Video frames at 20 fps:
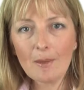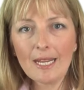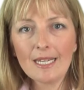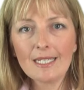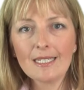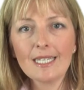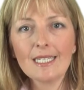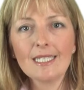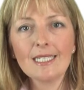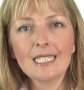
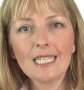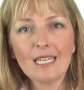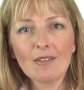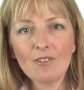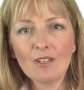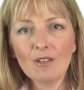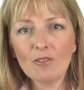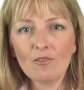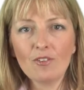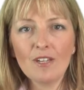basis,
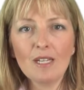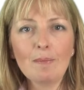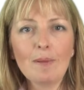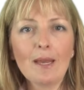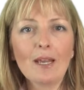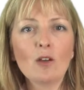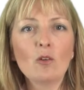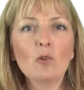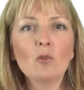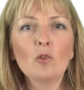giving
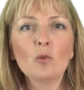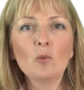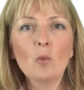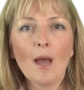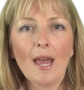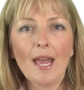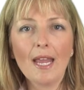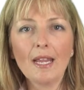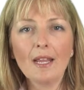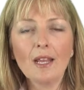feedback all the
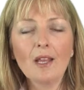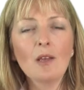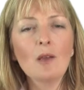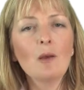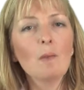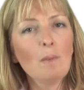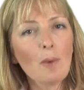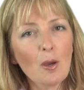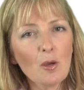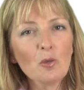way,
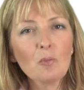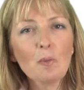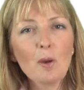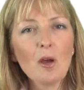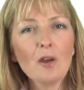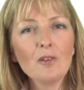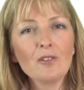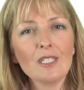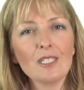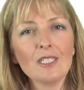both
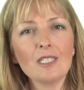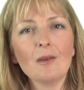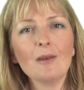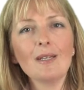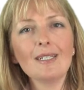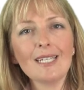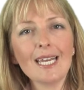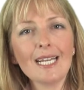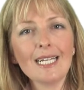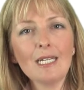parties know
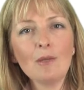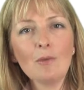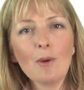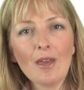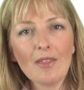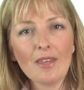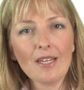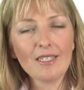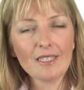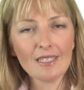exactly
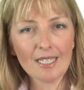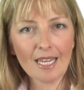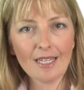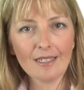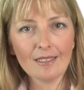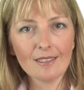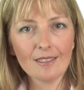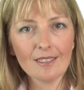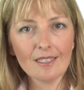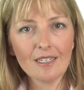where they
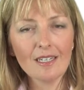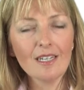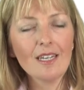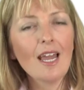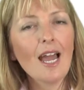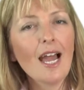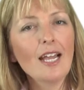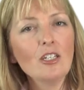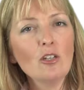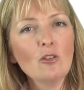stand,
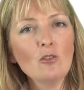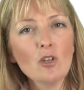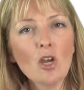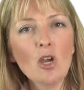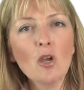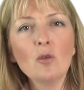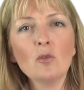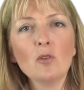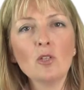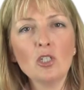and you
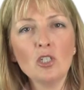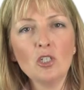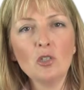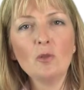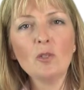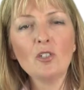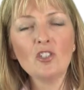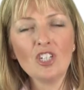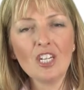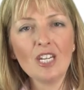know that
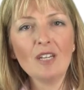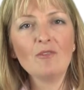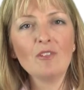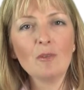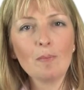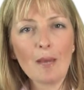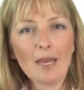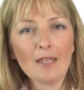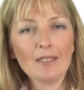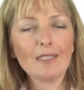you achieved
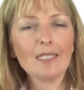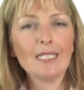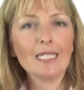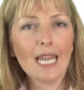the best